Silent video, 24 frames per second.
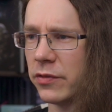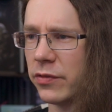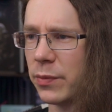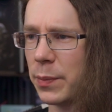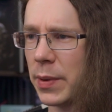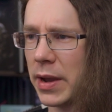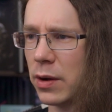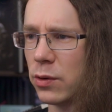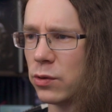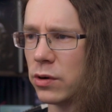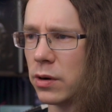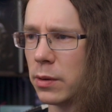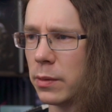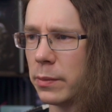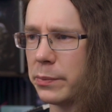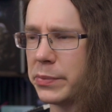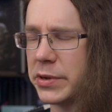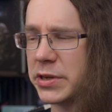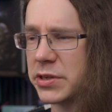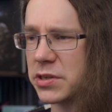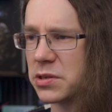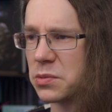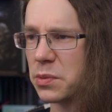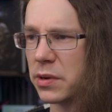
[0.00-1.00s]
the power armor
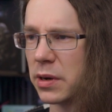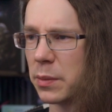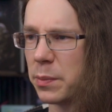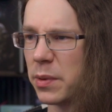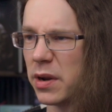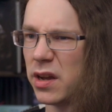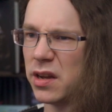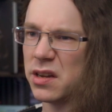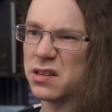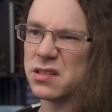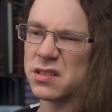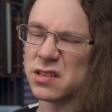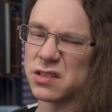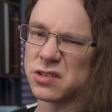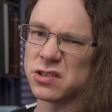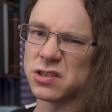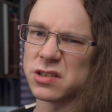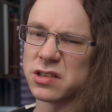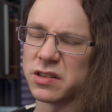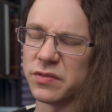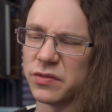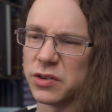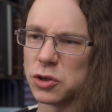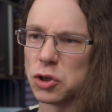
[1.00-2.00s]
pieces when applied, so that's
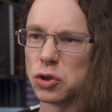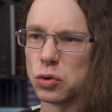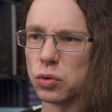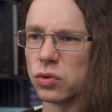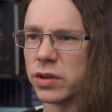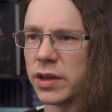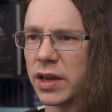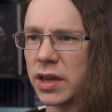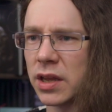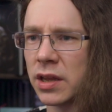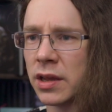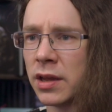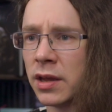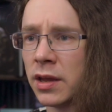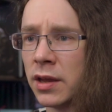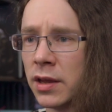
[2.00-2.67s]
just a visual thing.